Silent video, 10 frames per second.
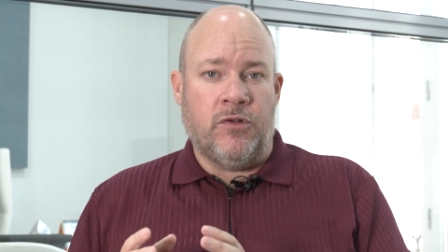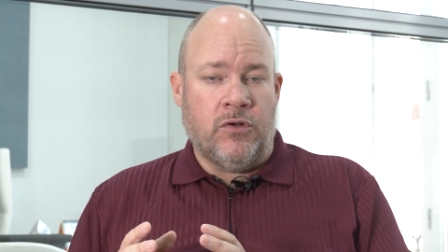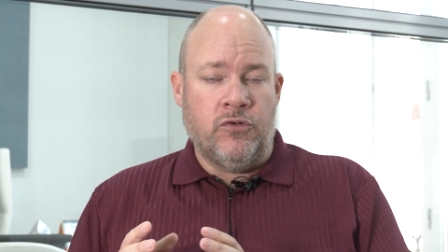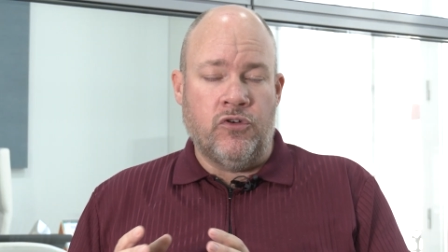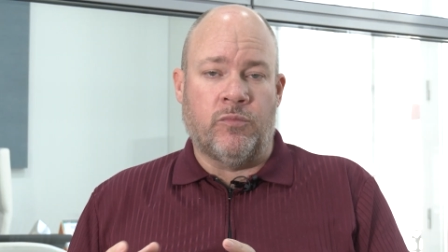
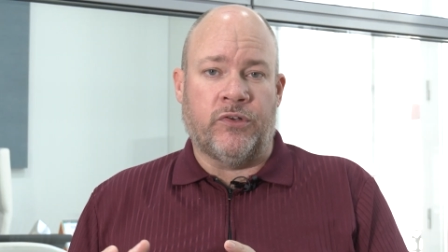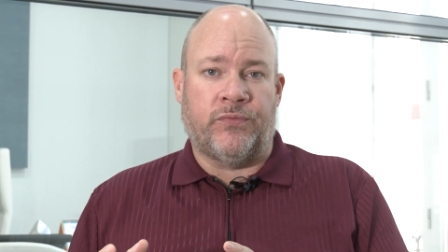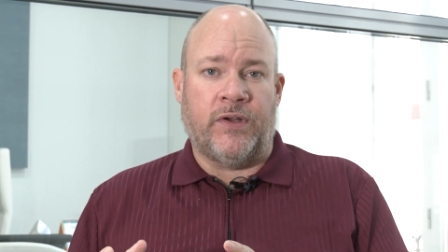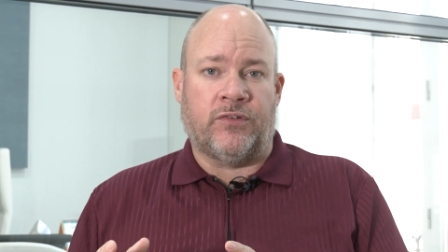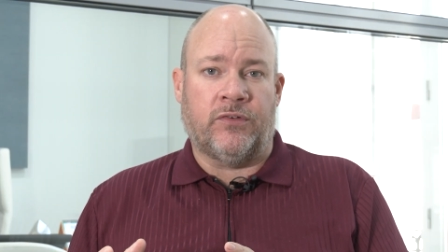numerous
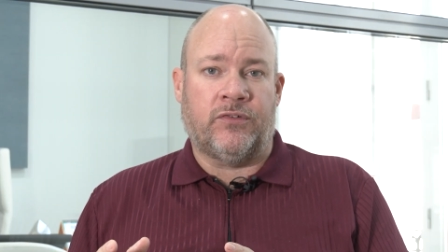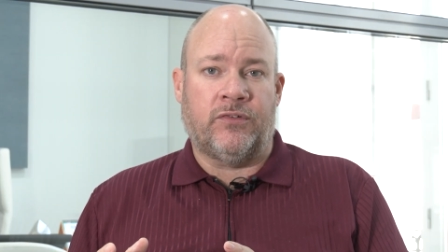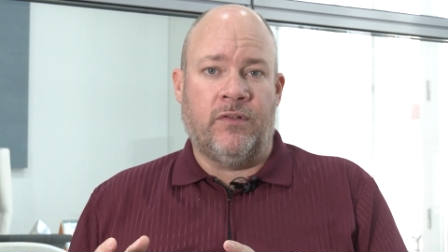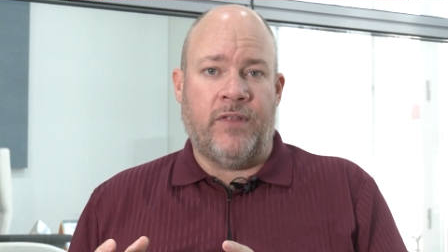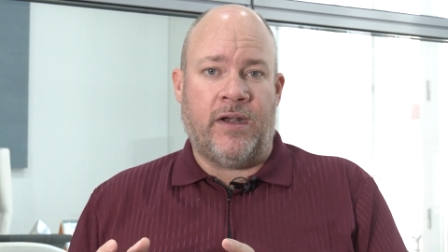features
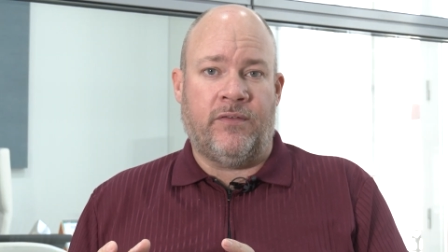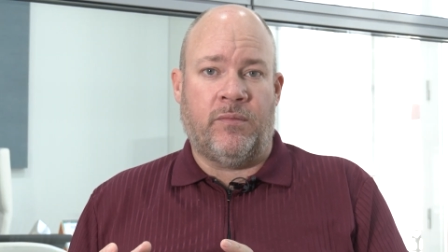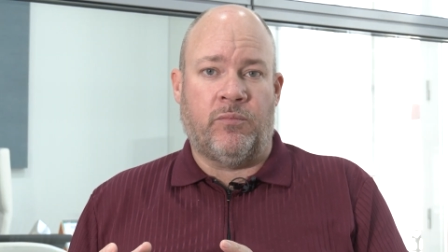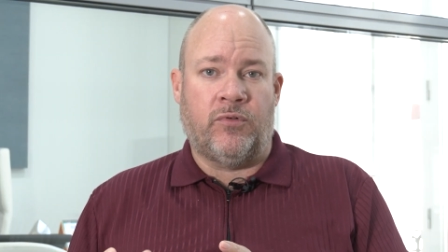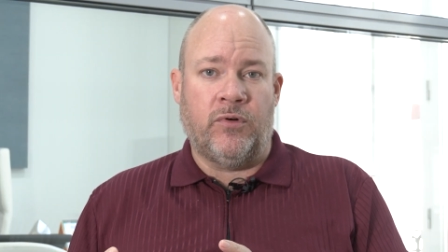that have
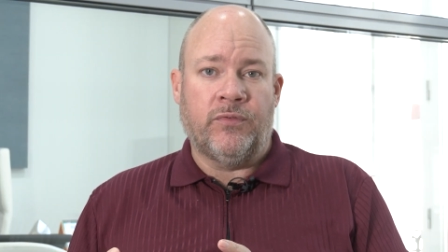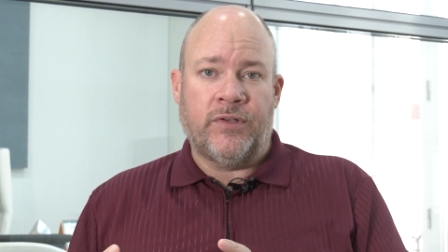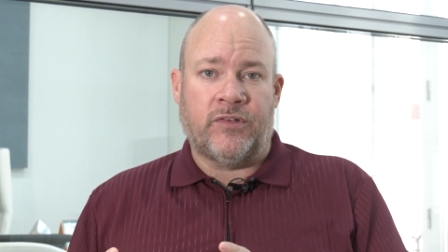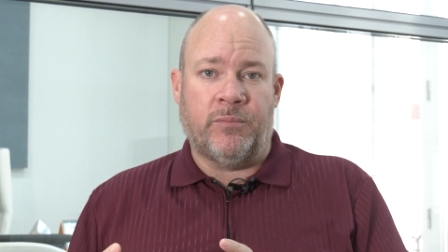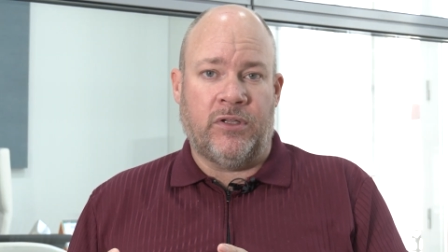improved
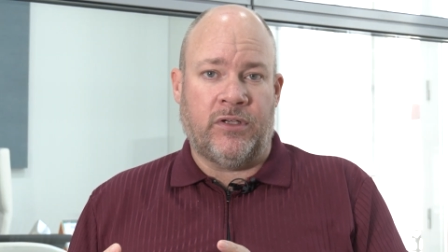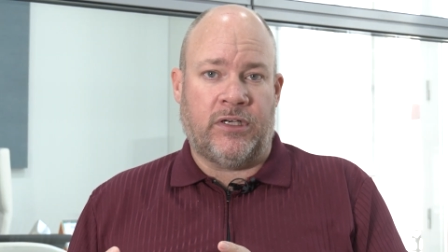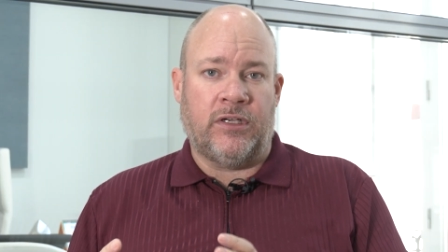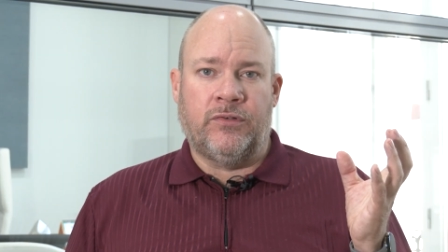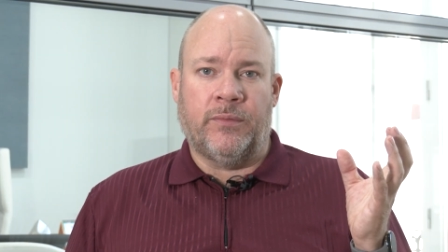its
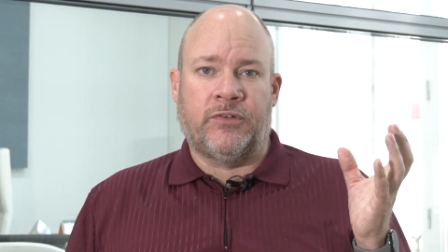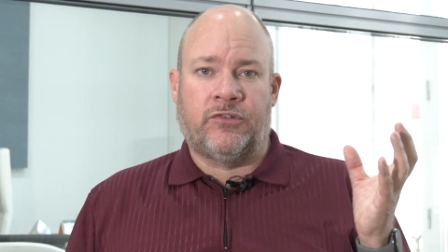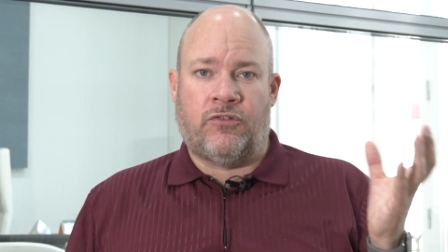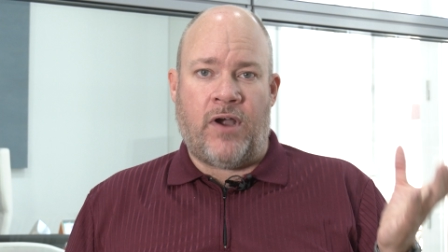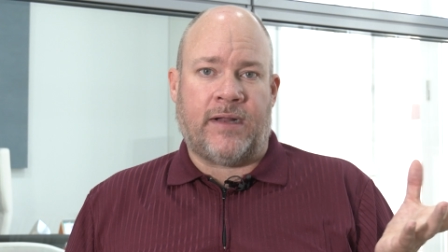ability to
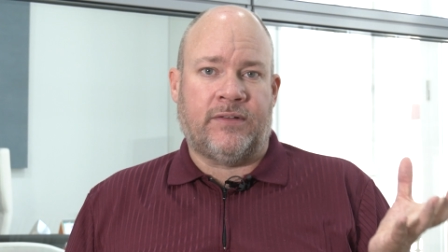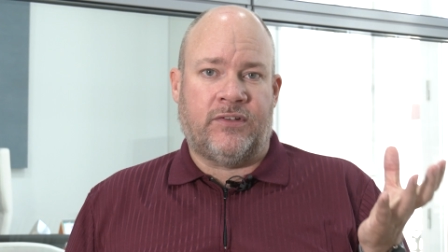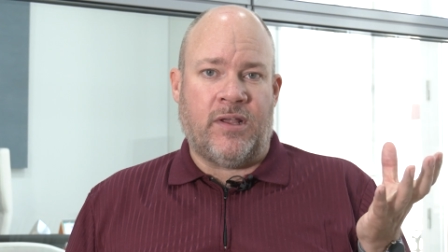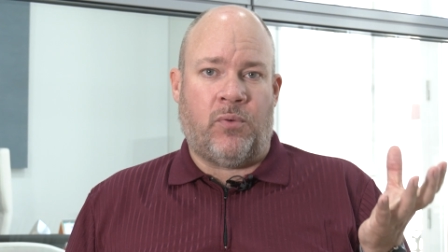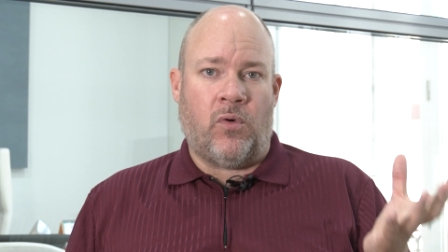abstract
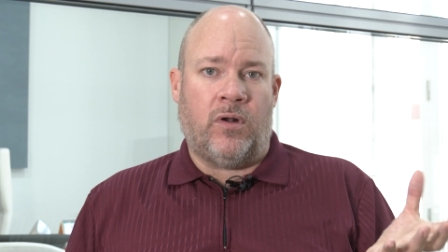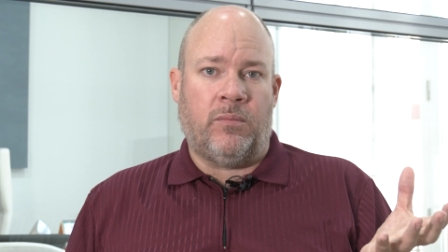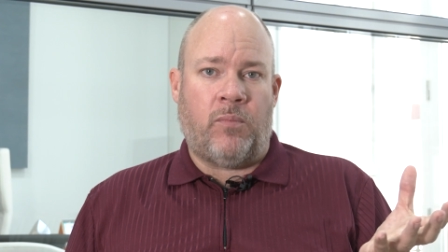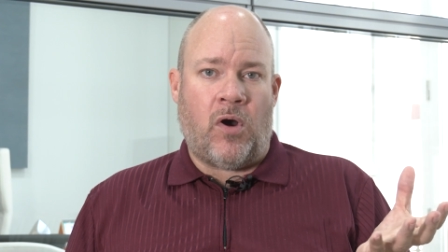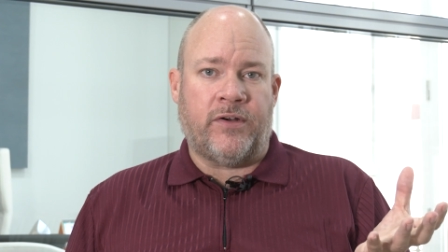temporal
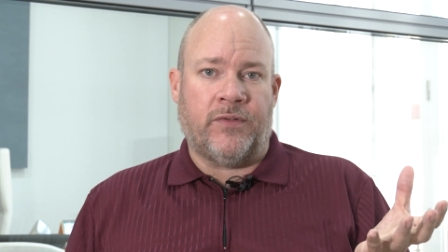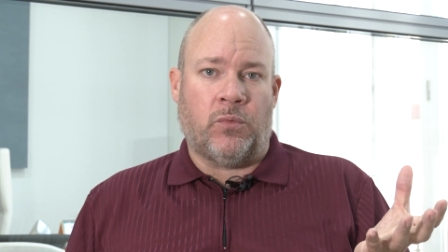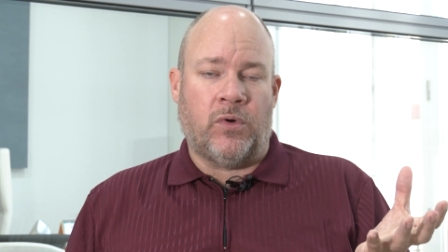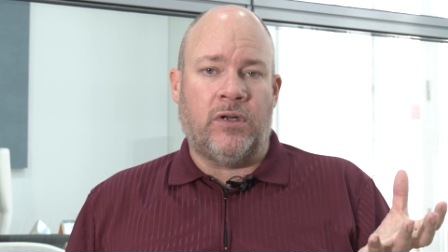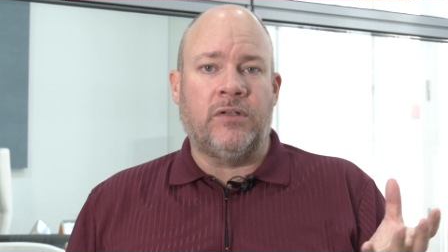part of the
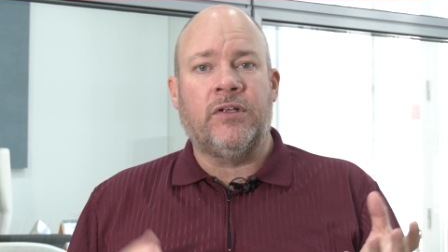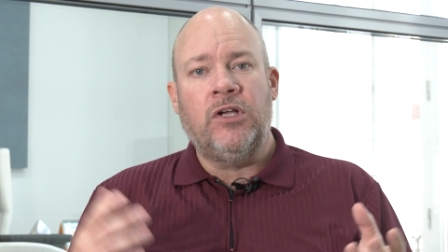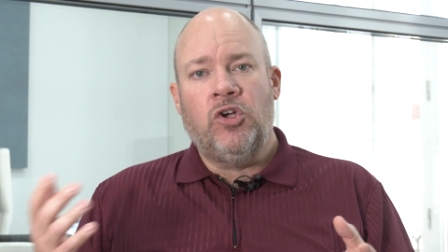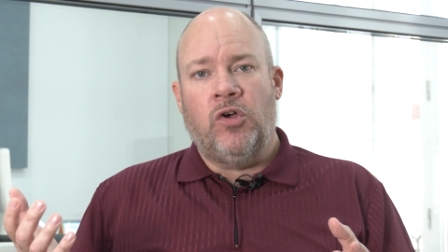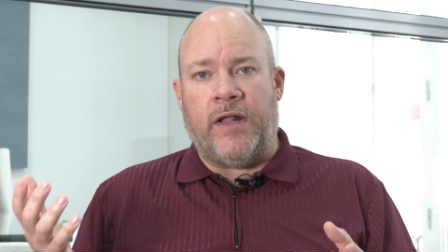world
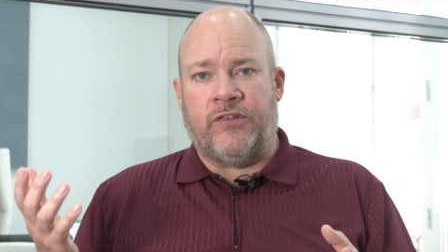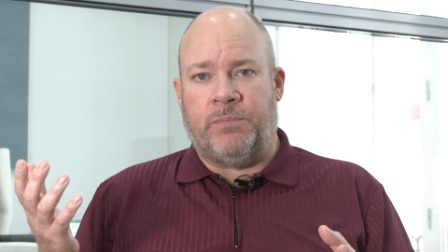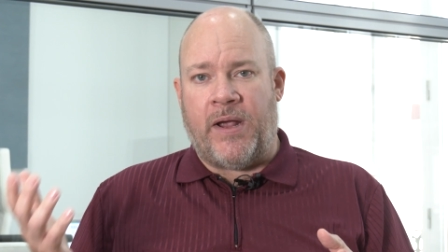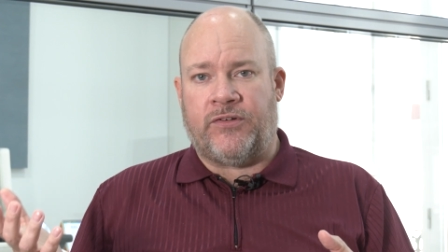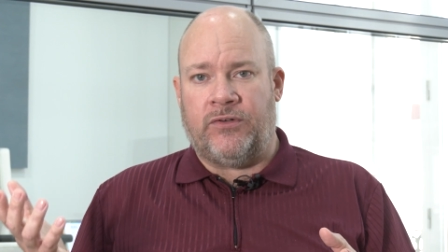and
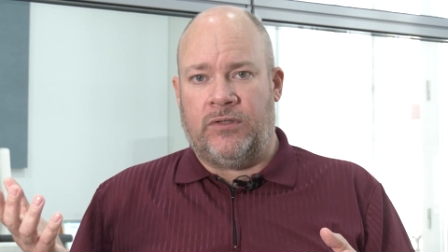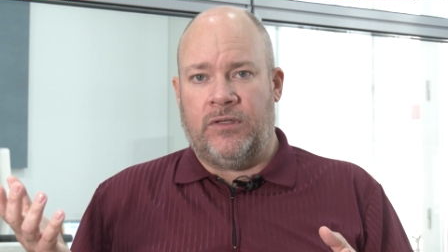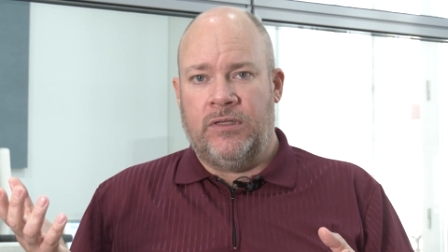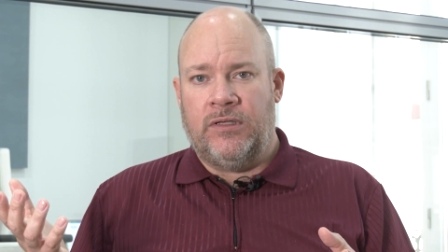spatial